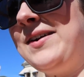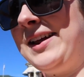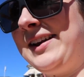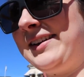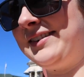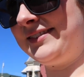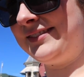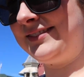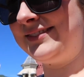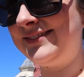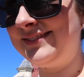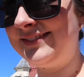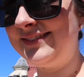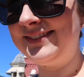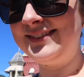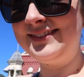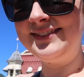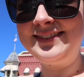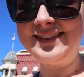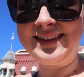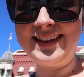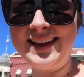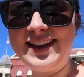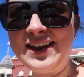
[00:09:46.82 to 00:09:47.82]
and
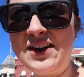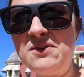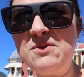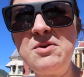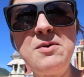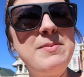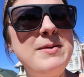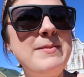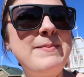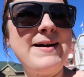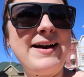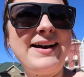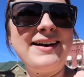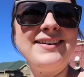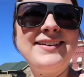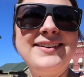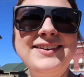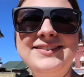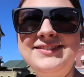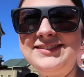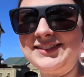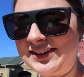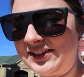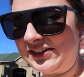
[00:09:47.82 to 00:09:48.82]
we'll be
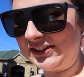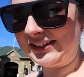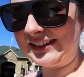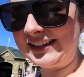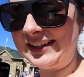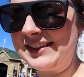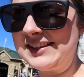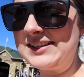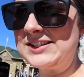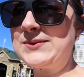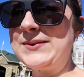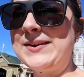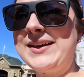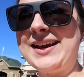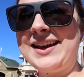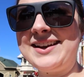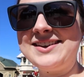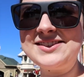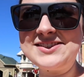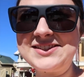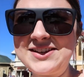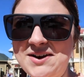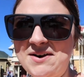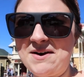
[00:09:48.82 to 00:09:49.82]
back literally this
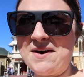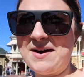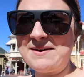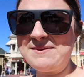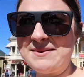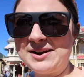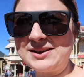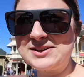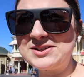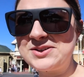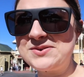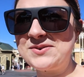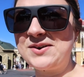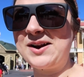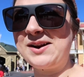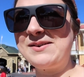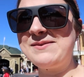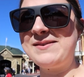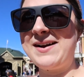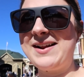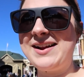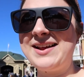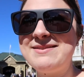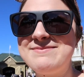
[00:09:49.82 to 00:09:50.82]
weekend, so I'm not too worried
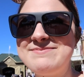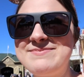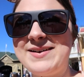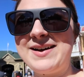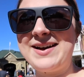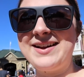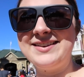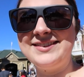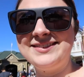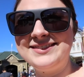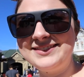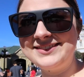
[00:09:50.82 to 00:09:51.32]
about it, but